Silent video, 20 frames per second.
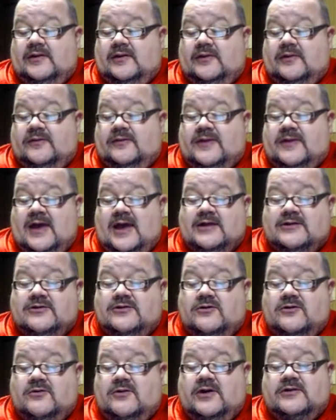then
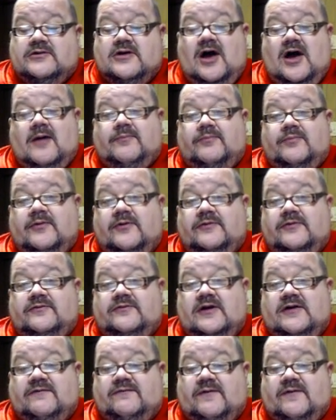you end up with
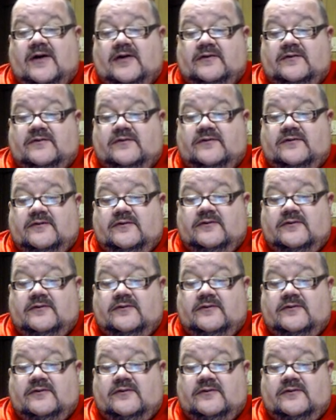defense.